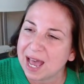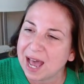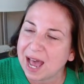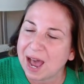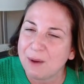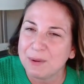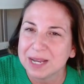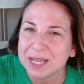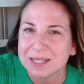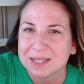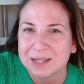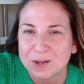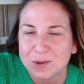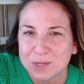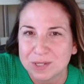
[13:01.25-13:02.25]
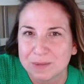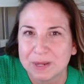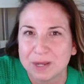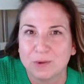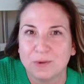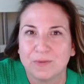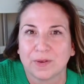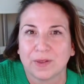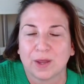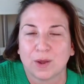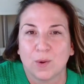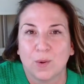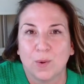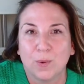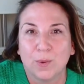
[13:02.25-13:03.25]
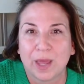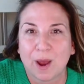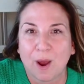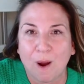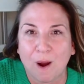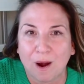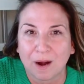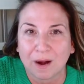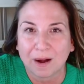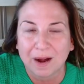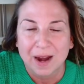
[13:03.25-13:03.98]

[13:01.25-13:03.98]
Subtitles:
I want to get to know somebody who, for like, who they are,